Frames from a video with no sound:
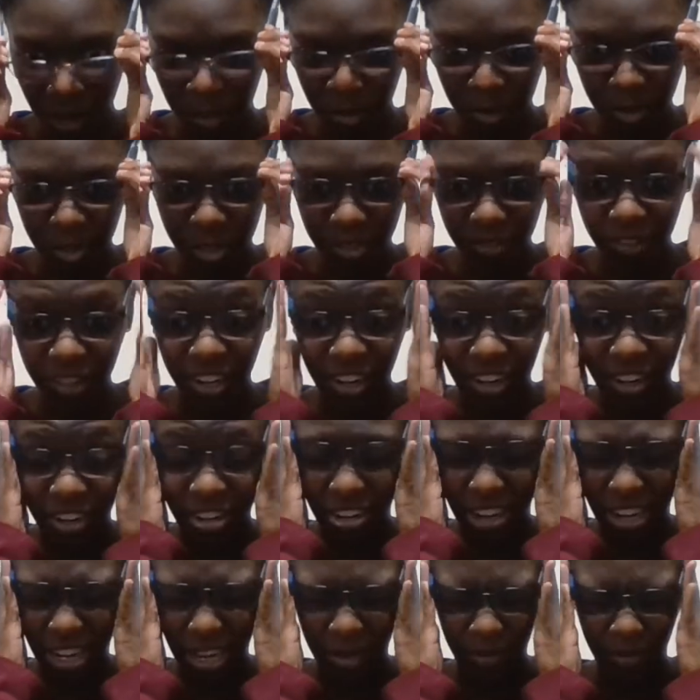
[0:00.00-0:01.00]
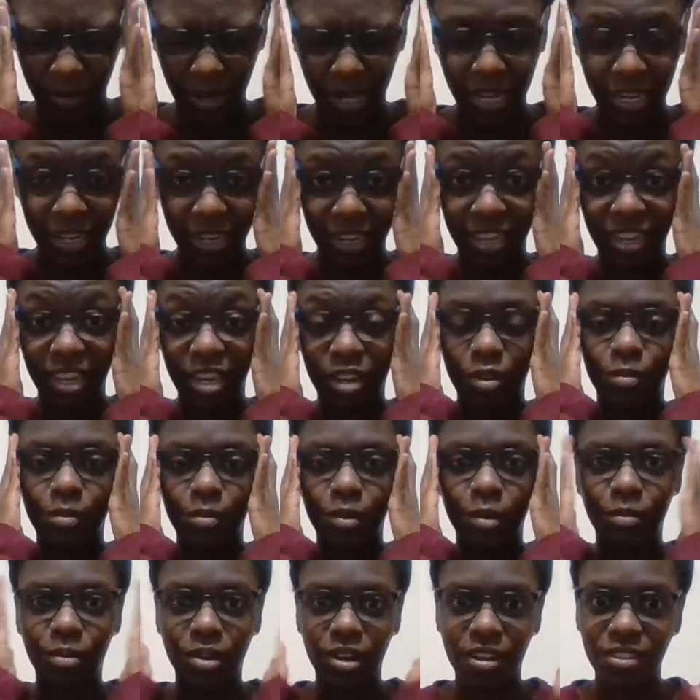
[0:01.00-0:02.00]
almost forgot her name, and I can't
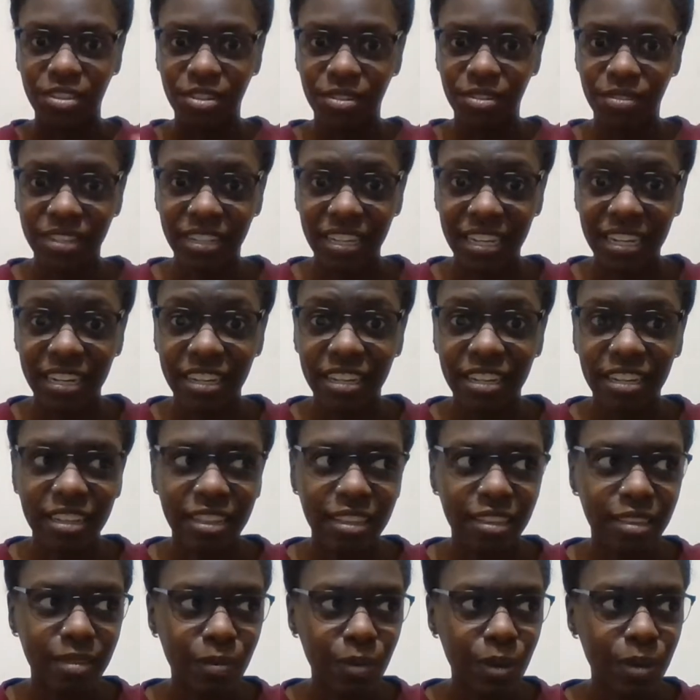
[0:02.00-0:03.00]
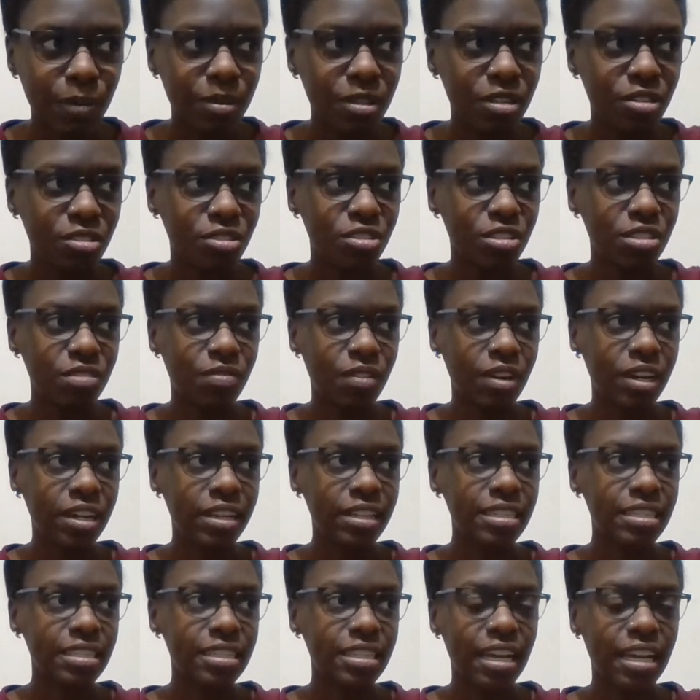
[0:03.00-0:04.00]
remember how they're related. Maybe they're just
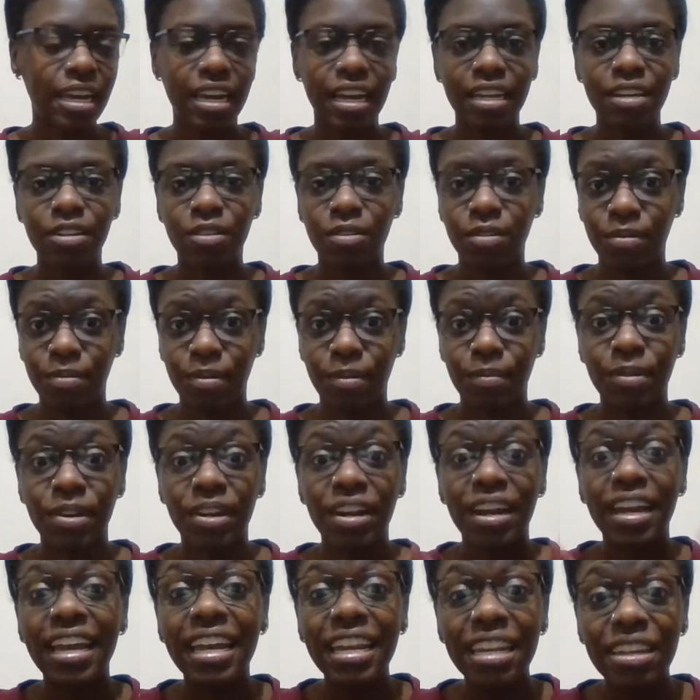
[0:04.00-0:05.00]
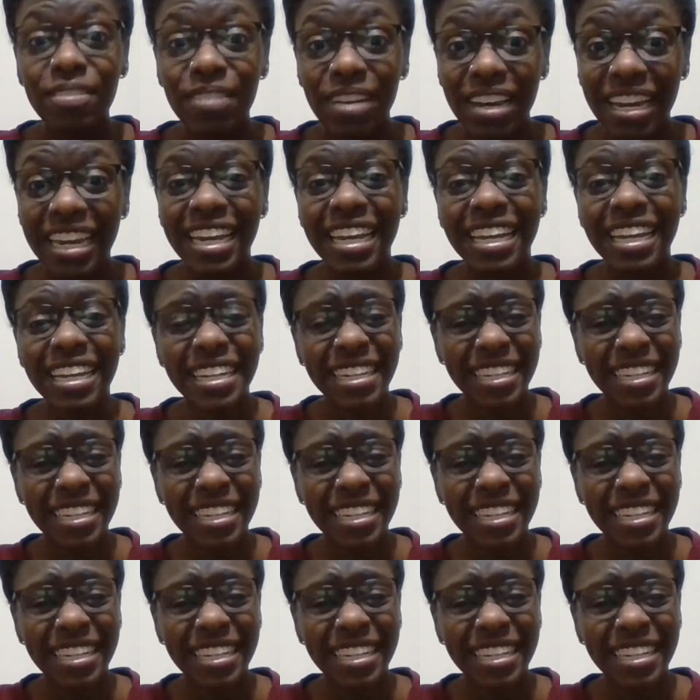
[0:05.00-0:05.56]
friends? I don't remember. Anyway,